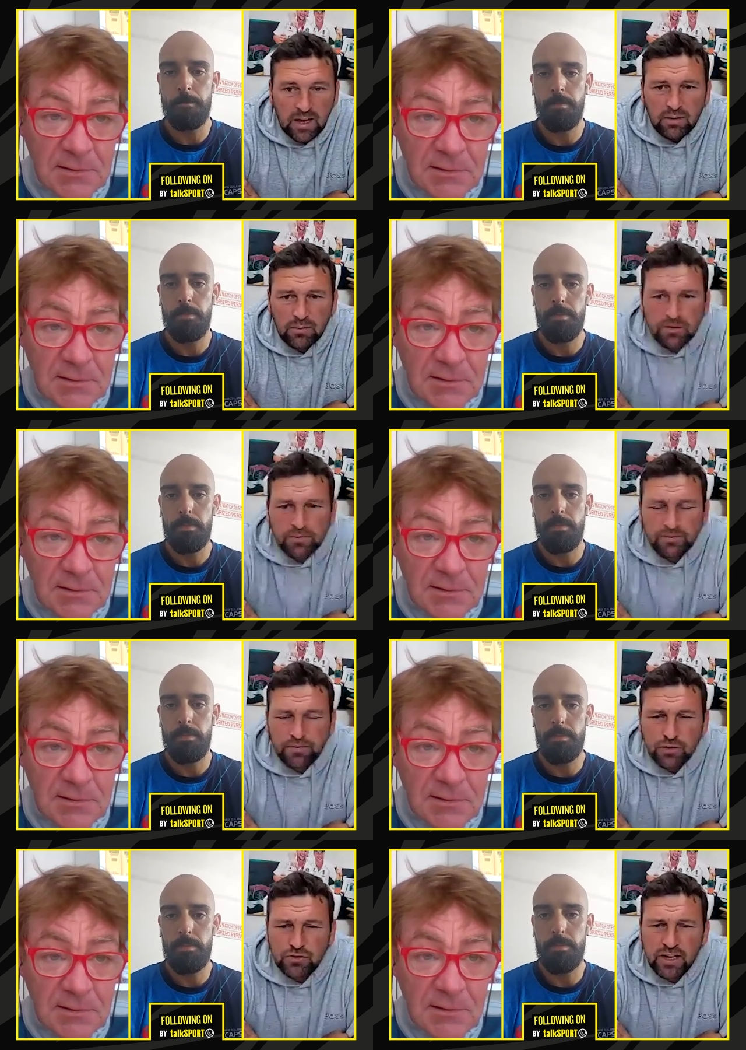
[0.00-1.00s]
Speaker 1: Darren, it was
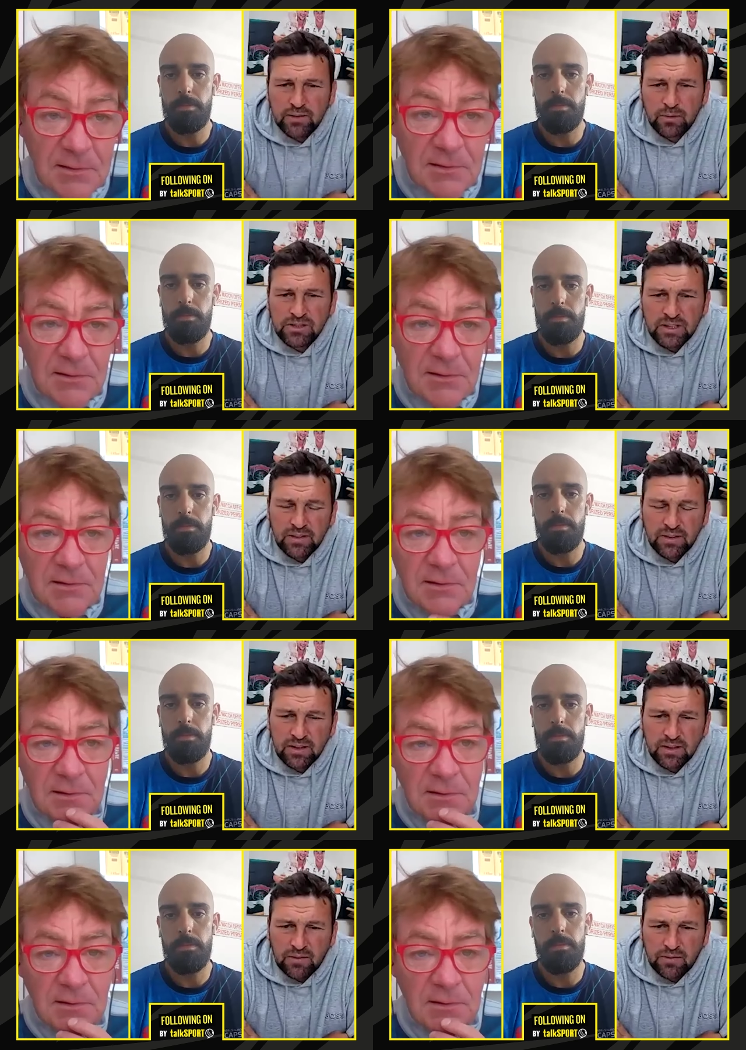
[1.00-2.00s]
frustrating, wasn't it,
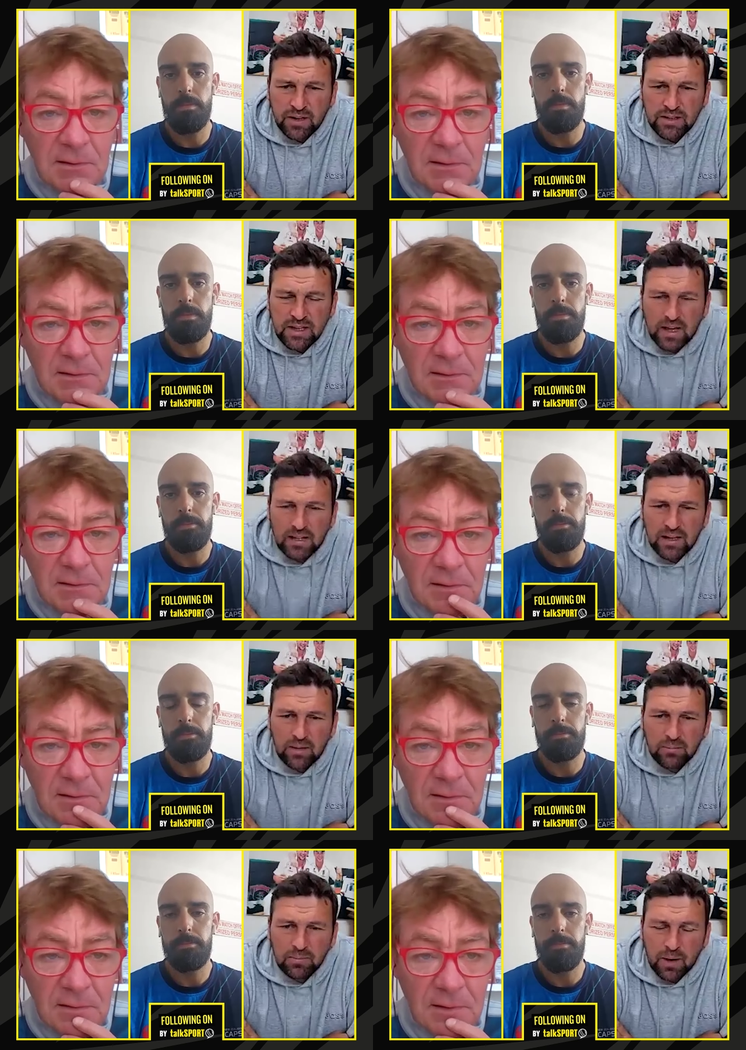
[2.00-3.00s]
the Afghanistan
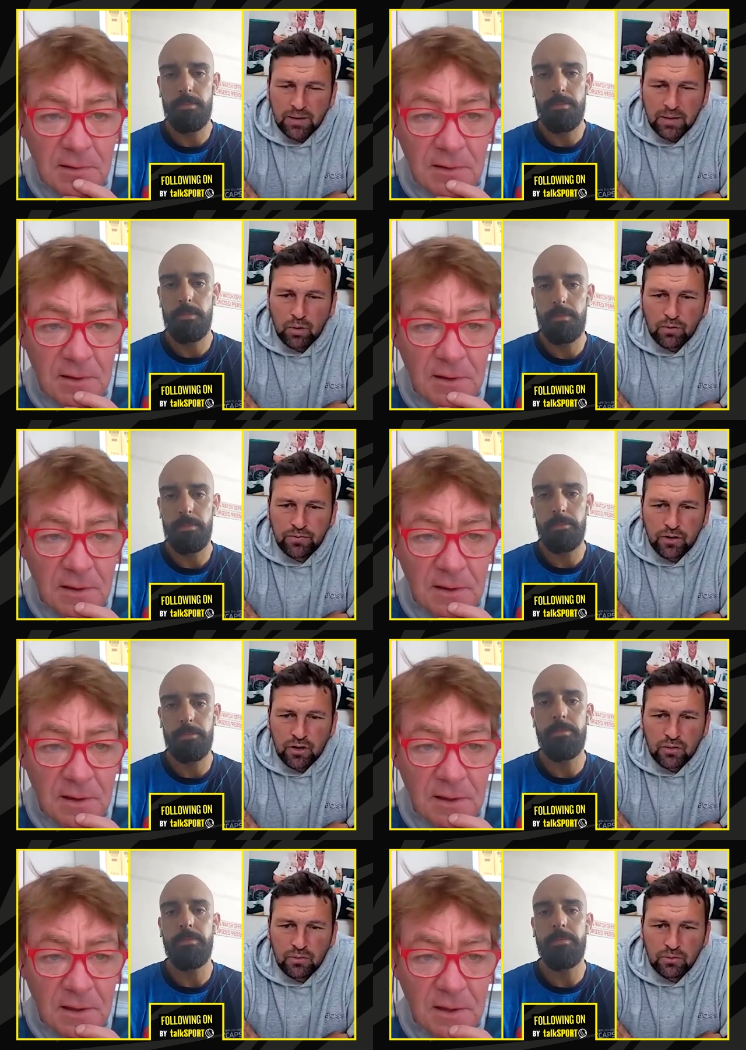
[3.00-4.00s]
game? But I think more
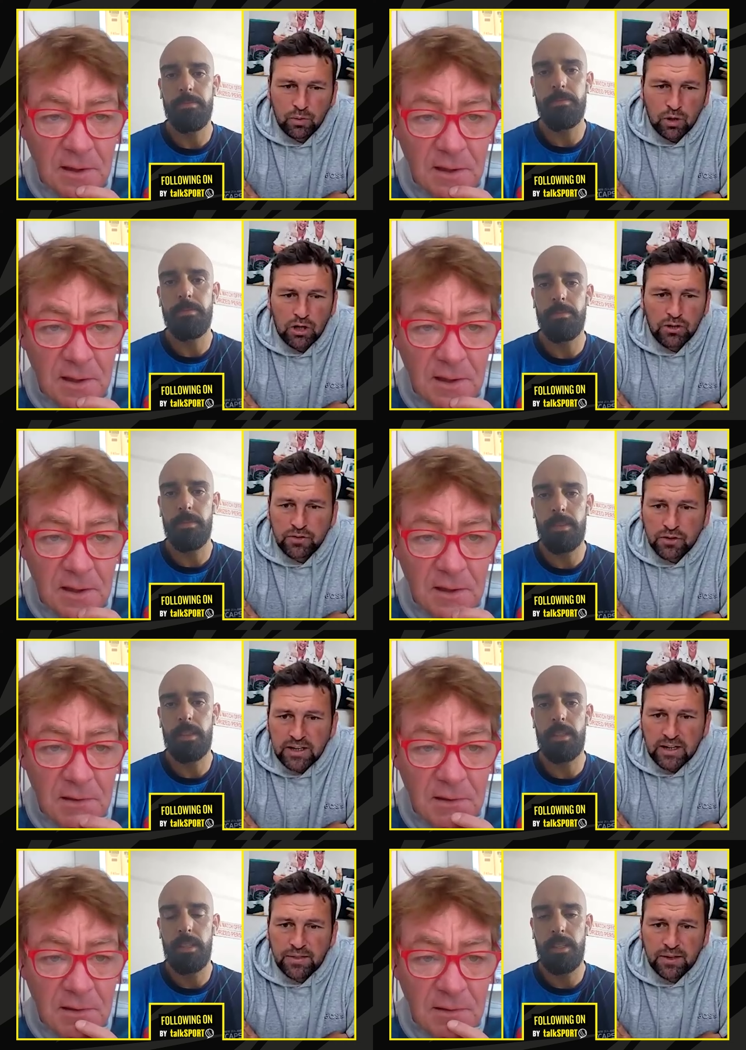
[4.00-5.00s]
for the world of
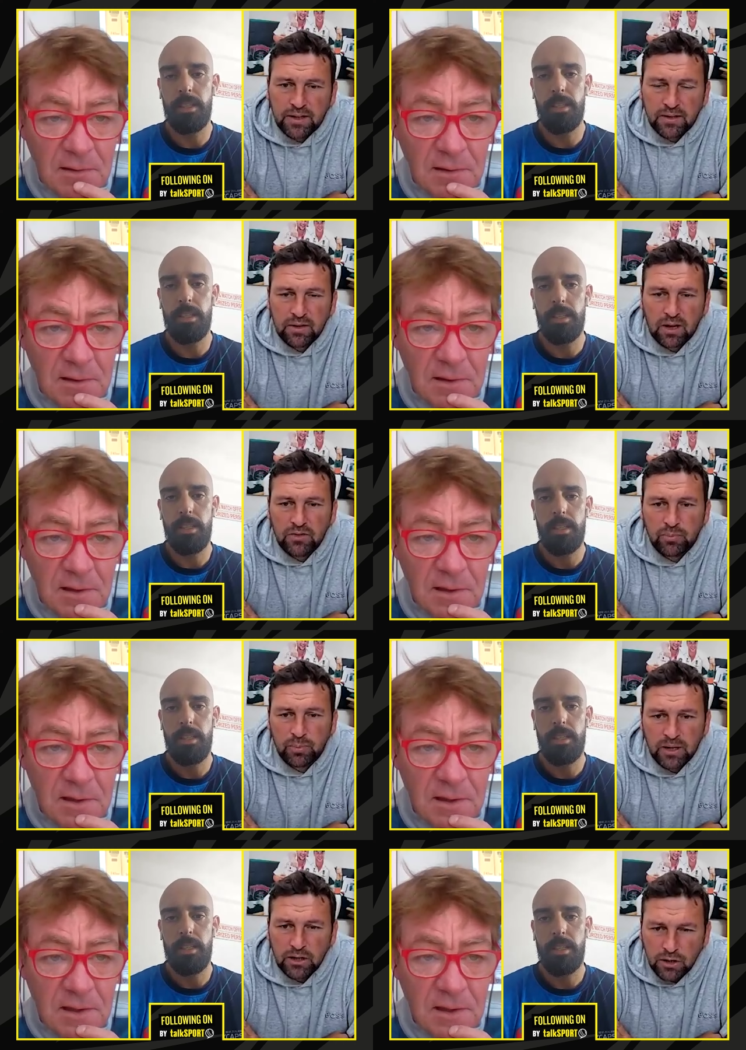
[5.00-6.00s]
cricket. I think you know you've
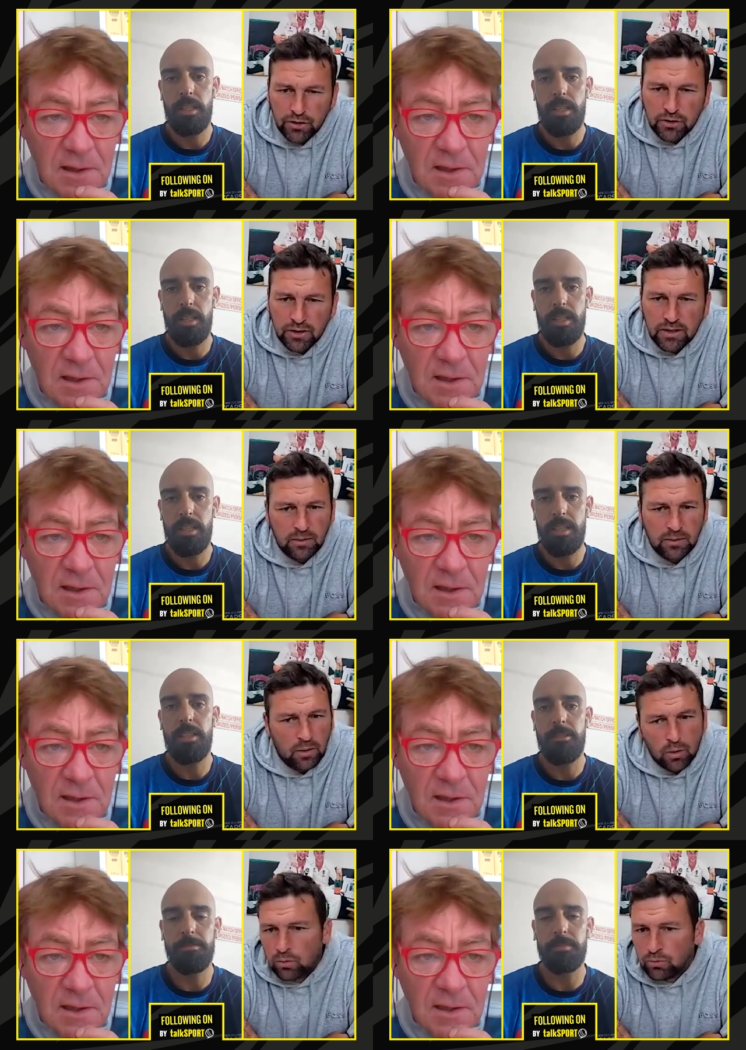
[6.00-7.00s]
played a lot of cricket
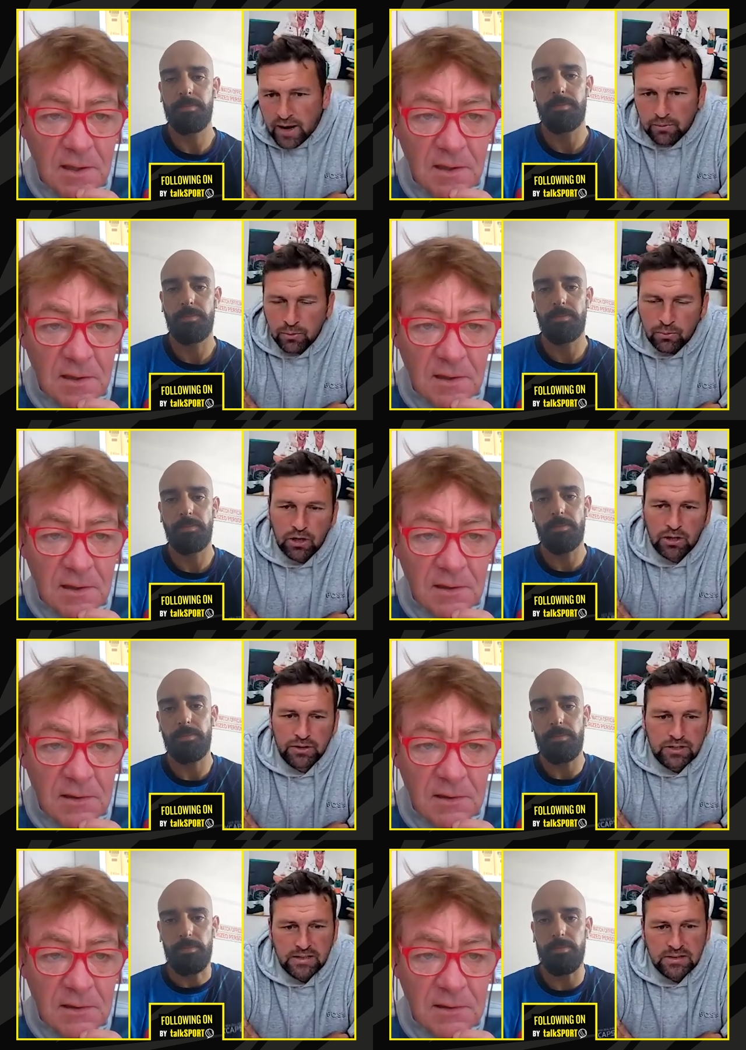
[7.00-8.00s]
all around the world. A
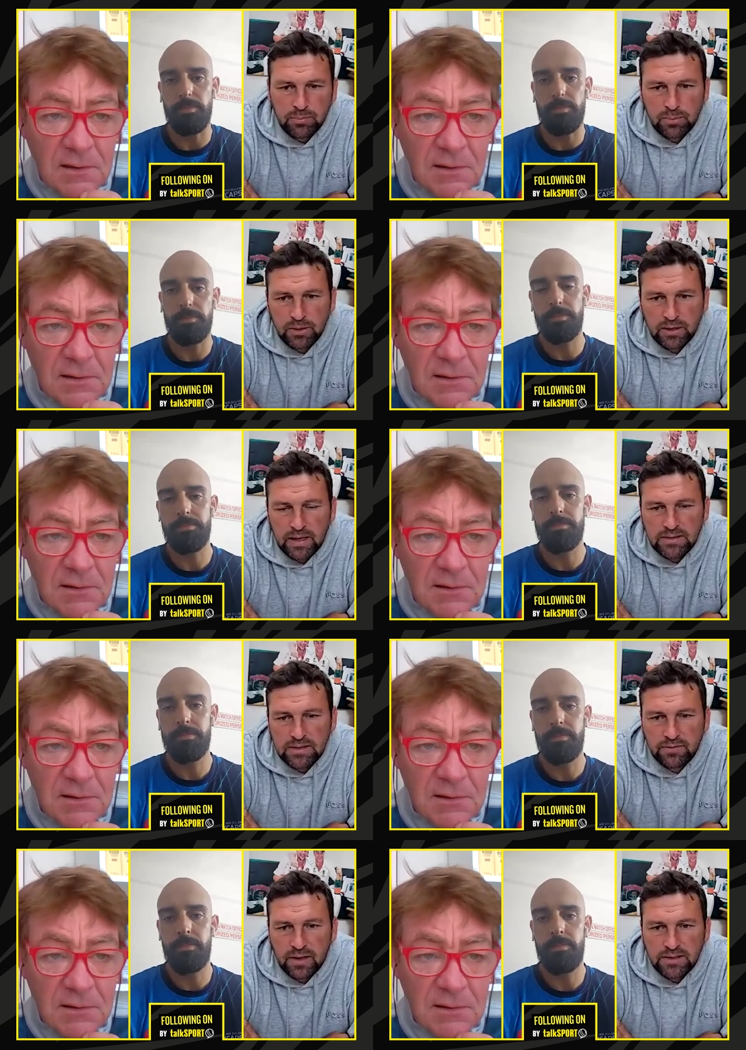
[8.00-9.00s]
chance to play against
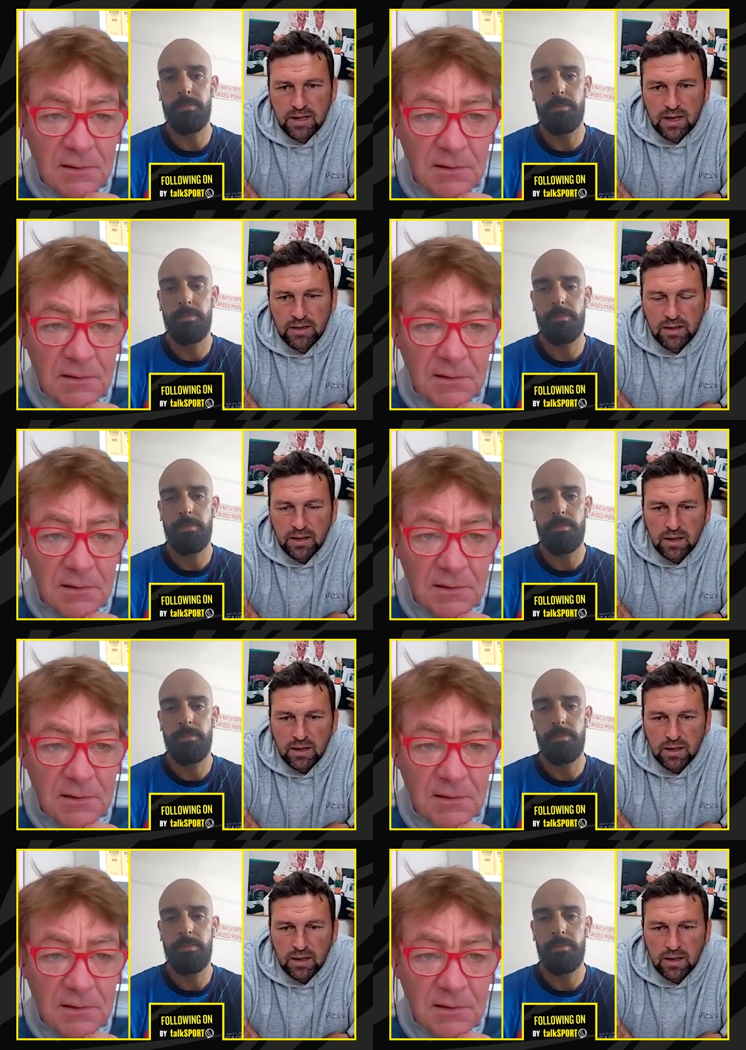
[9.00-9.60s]
Afghanistan.